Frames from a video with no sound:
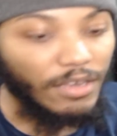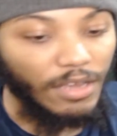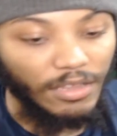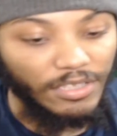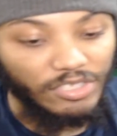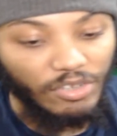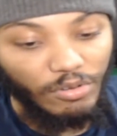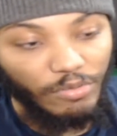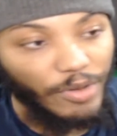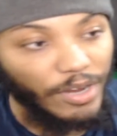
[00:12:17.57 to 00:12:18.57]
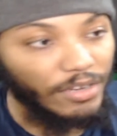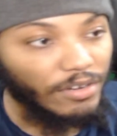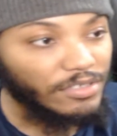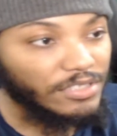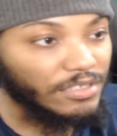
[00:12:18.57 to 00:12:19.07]
Now let's go to Ryan
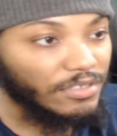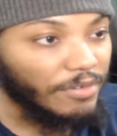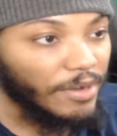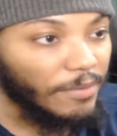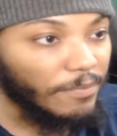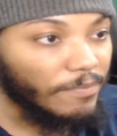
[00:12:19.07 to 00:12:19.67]
Garcia, right?